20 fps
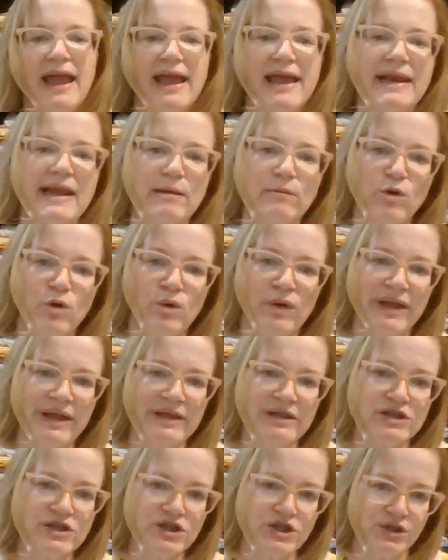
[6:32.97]
and I'm
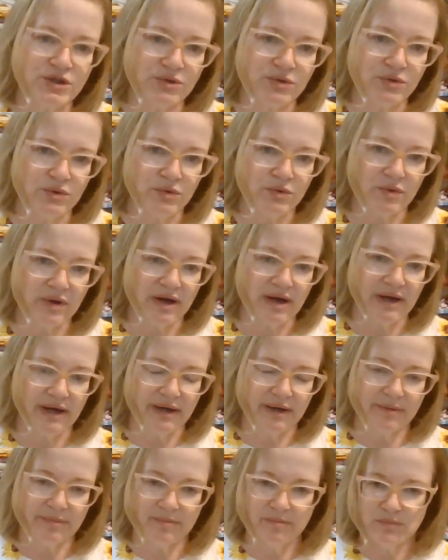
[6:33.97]
going to
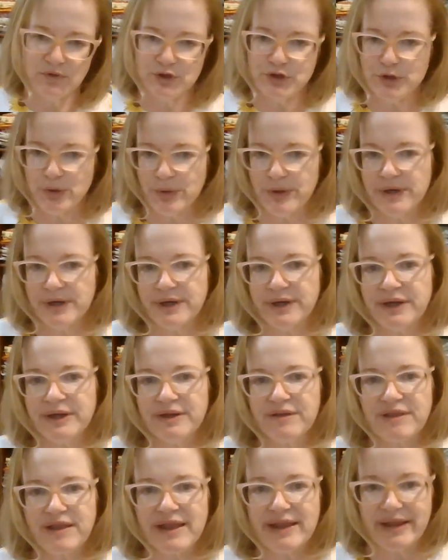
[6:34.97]
shorten
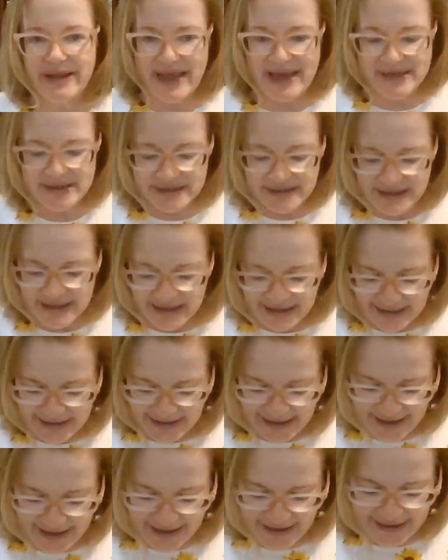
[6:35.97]
the elastic
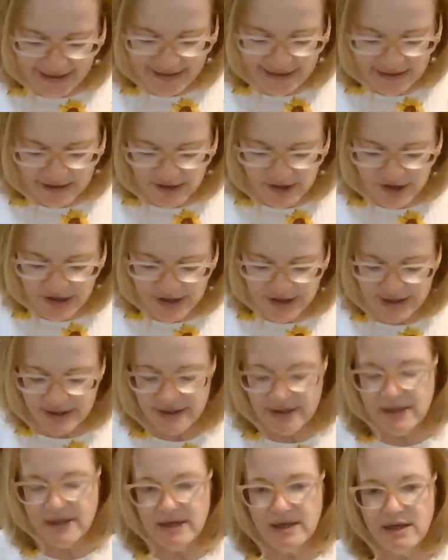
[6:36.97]
and
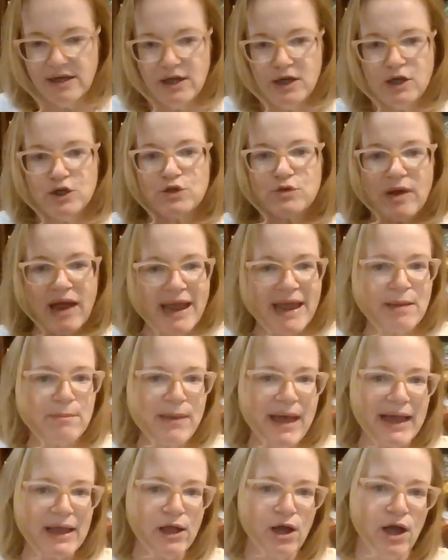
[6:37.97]
try it
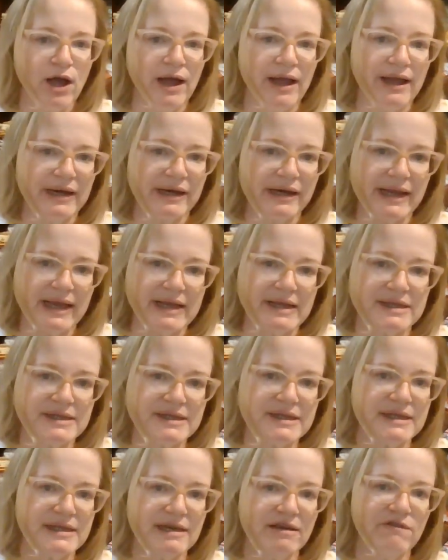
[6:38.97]
back on and
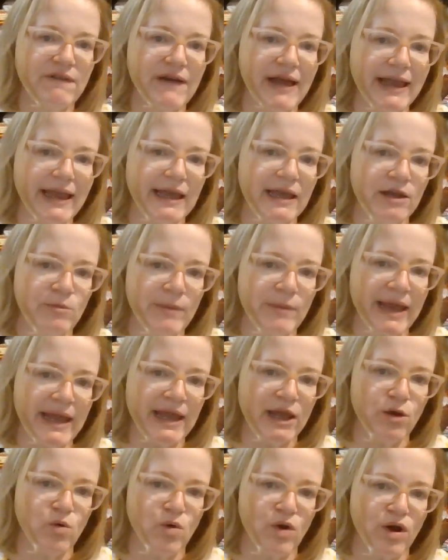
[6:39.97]
see if I can
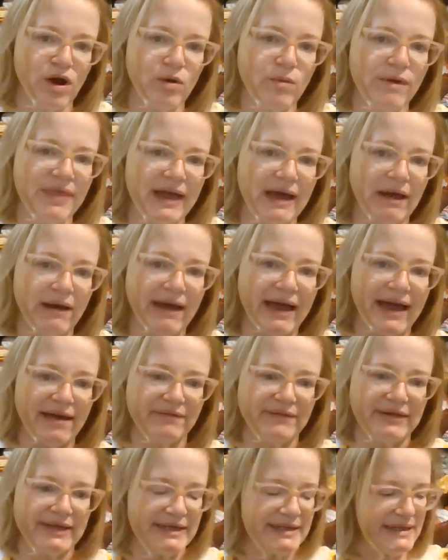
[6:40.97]
make it work without
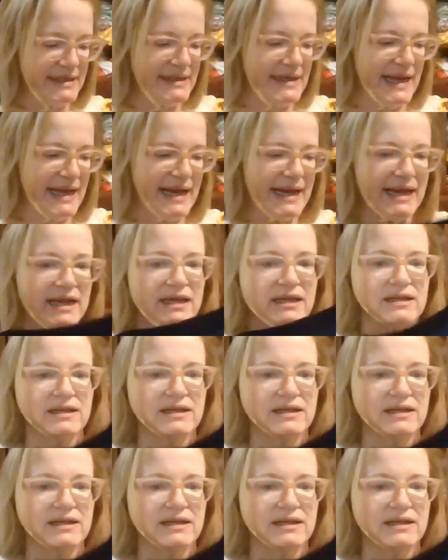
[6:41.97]
having to take